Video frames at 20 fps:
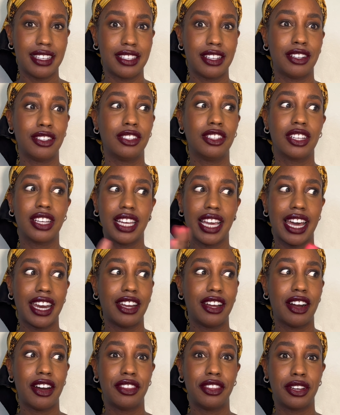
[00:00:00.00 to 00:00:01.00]
They're looking at it
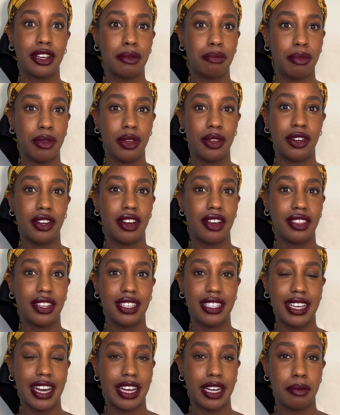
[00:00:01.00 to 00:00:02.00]
on the computer, on the
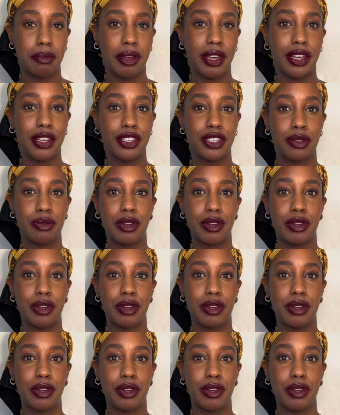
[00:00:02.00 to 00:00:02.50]
database.